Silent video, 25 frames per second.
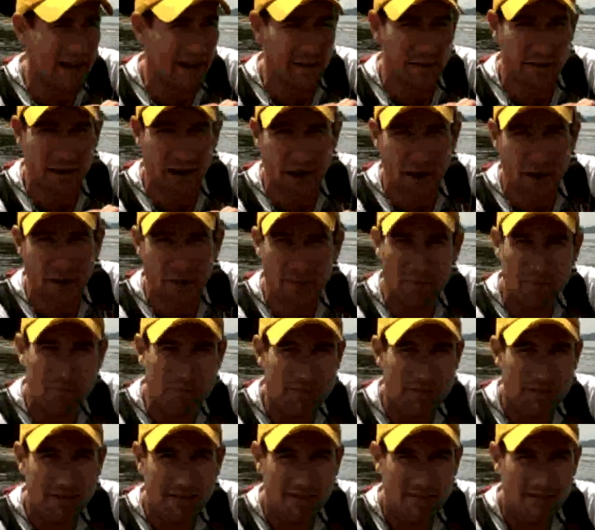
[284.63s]
don't know,
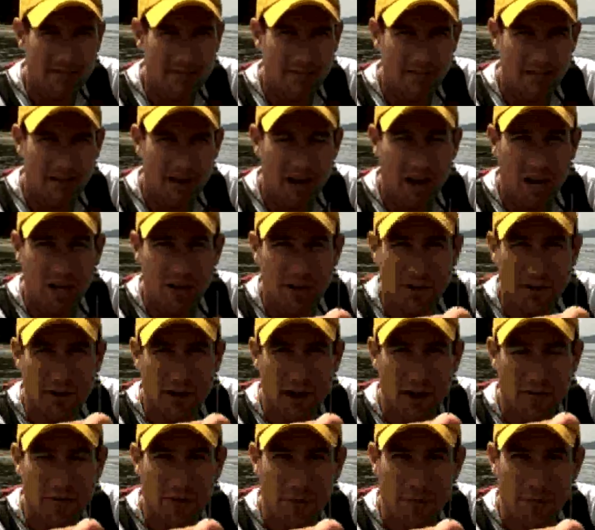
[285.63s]
100
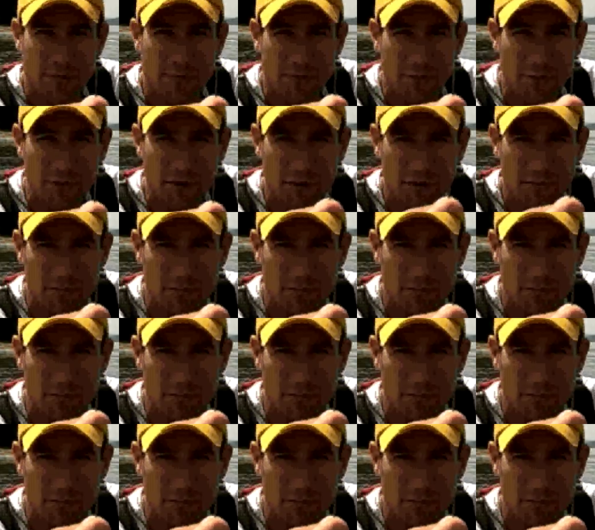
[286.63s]
of them for